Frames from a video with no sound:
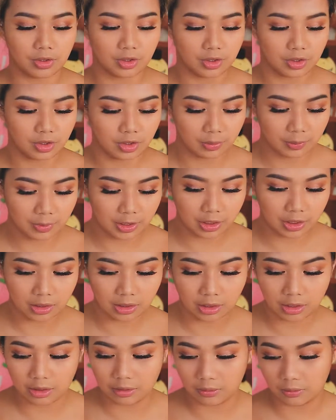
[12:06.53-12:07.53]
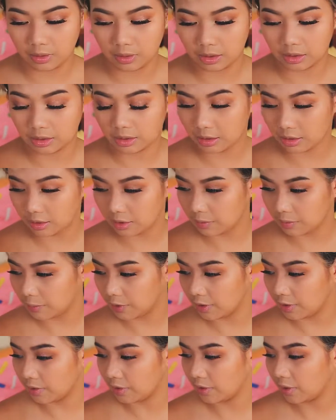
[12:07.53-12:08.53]
judge me, I really like this
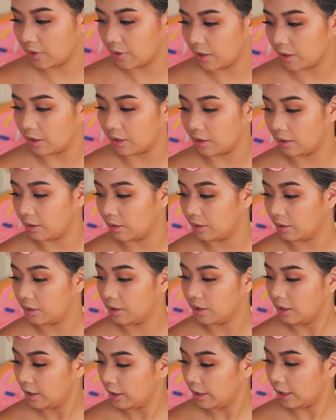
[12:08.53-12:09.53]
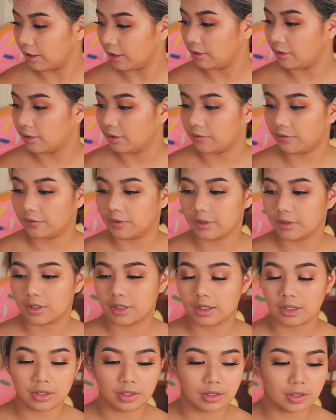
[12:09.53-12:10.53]
bronzer and I don't know if
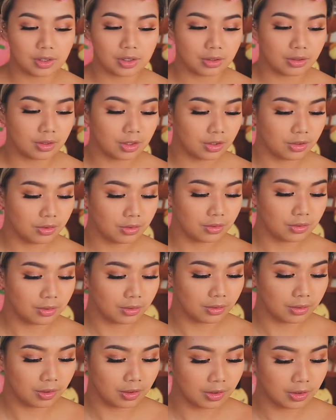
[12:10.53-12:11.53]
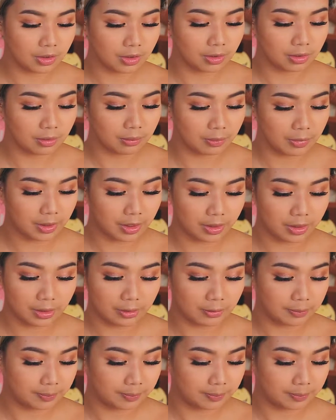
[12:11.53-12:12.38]
it's discontinued or not, but